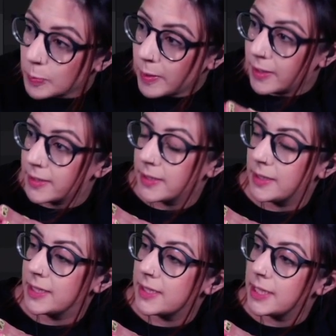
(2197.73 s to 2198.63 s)

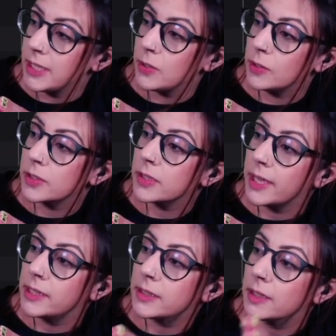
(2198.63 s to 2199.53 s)
person that sees your
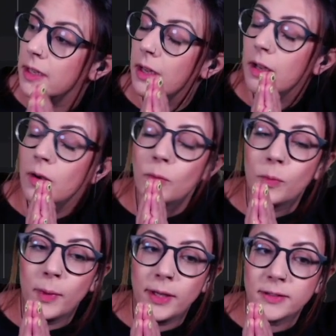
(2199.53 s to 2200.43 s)
site
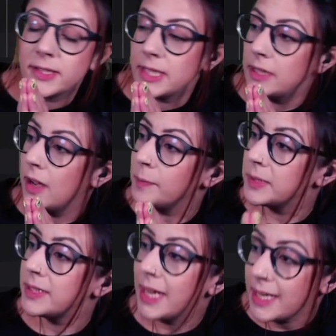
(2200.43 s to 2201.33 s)
will see the
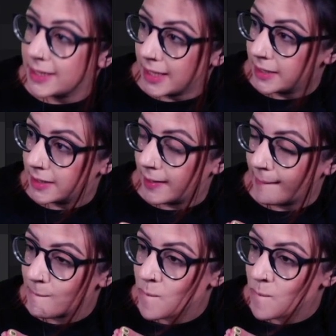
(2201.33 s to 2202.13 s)
up-to-date data.